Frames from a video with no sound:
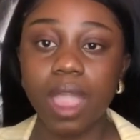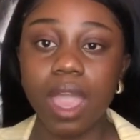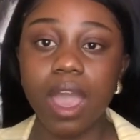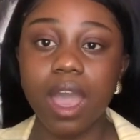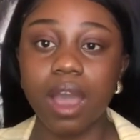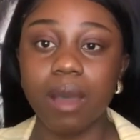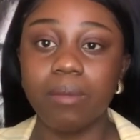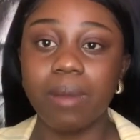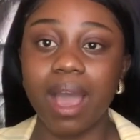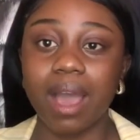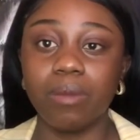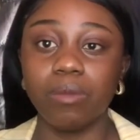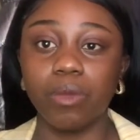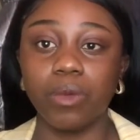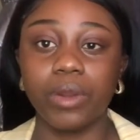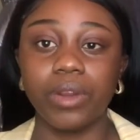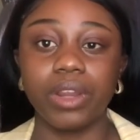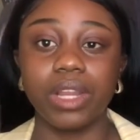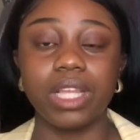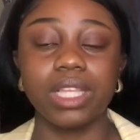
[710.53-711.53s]
I'm
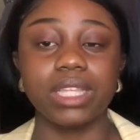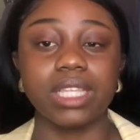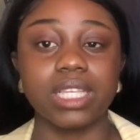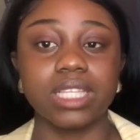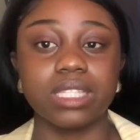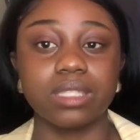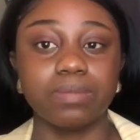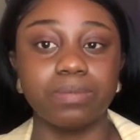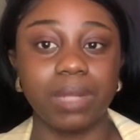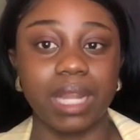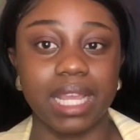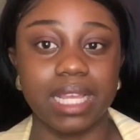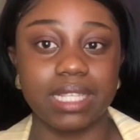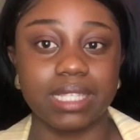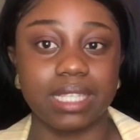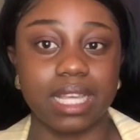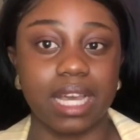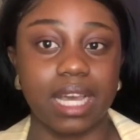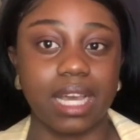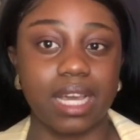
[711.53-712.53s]
wearing this
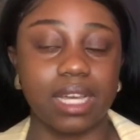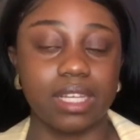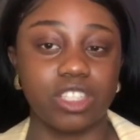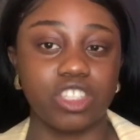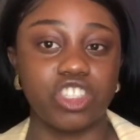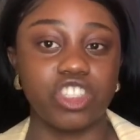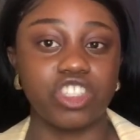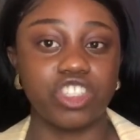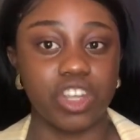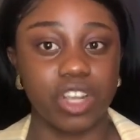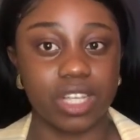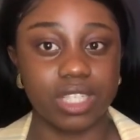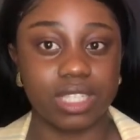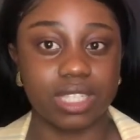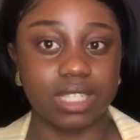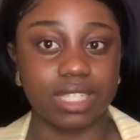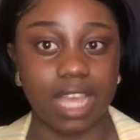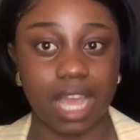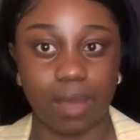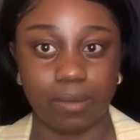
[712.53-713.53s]
blazer
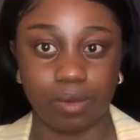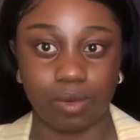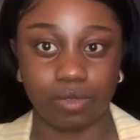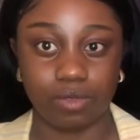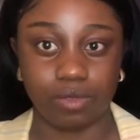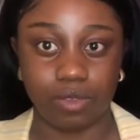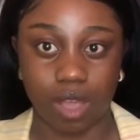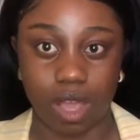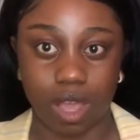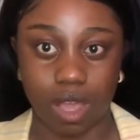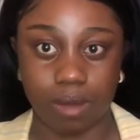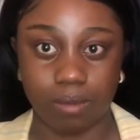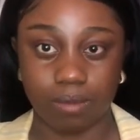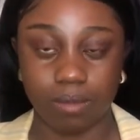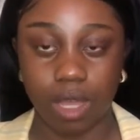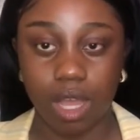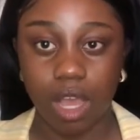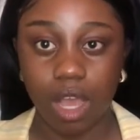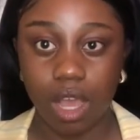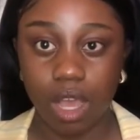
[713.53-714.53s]
shirt type of
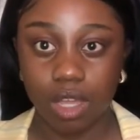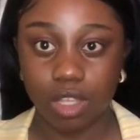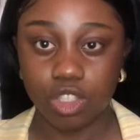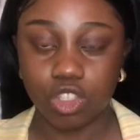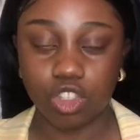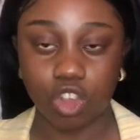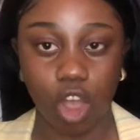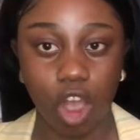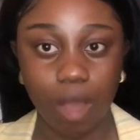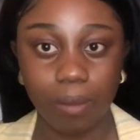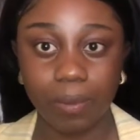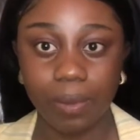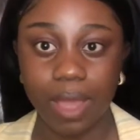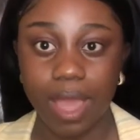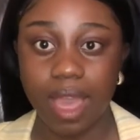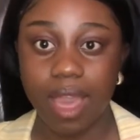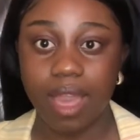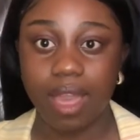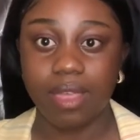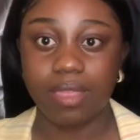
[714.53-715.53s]
top
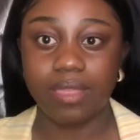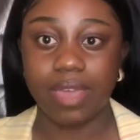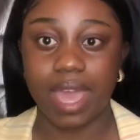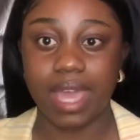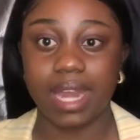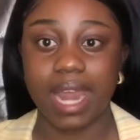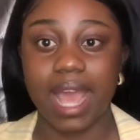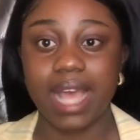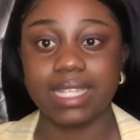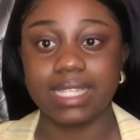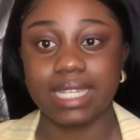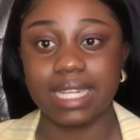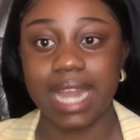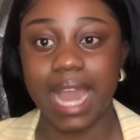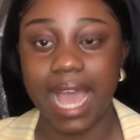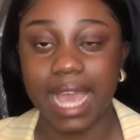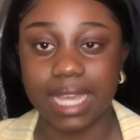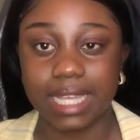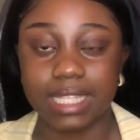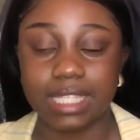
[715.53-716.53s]
that has
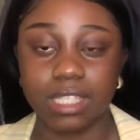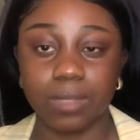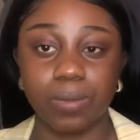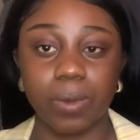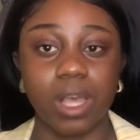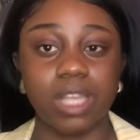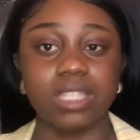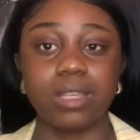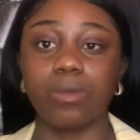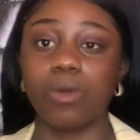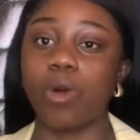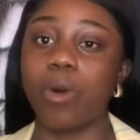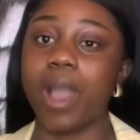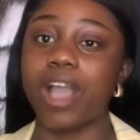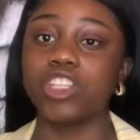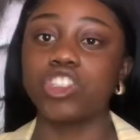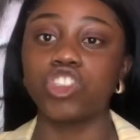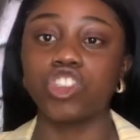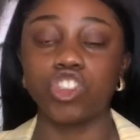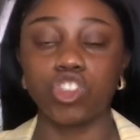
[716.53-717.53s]
lines because I'm
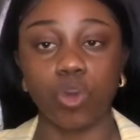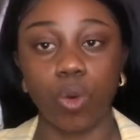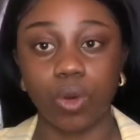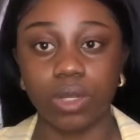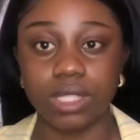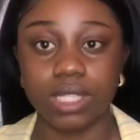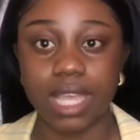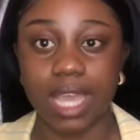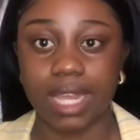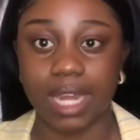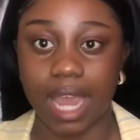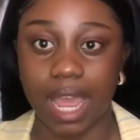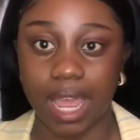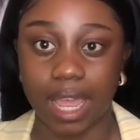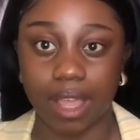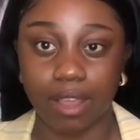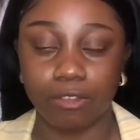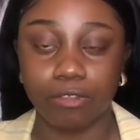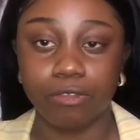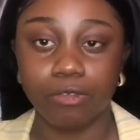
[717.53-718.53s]
quite short and
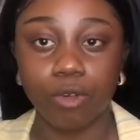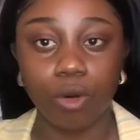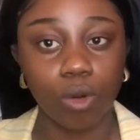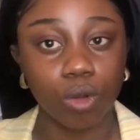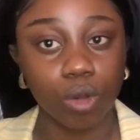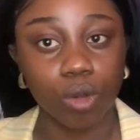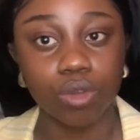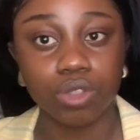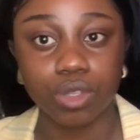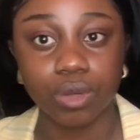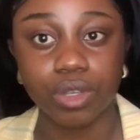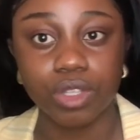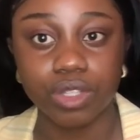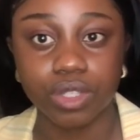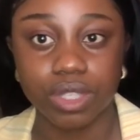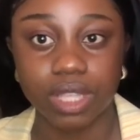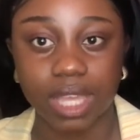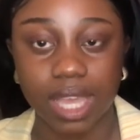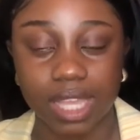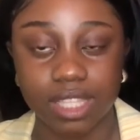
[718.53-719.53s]
I fall also
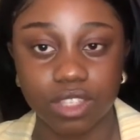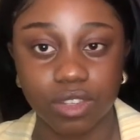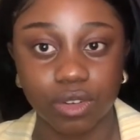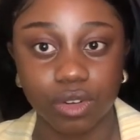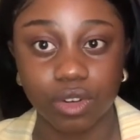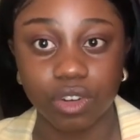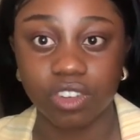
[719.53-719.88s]
into the category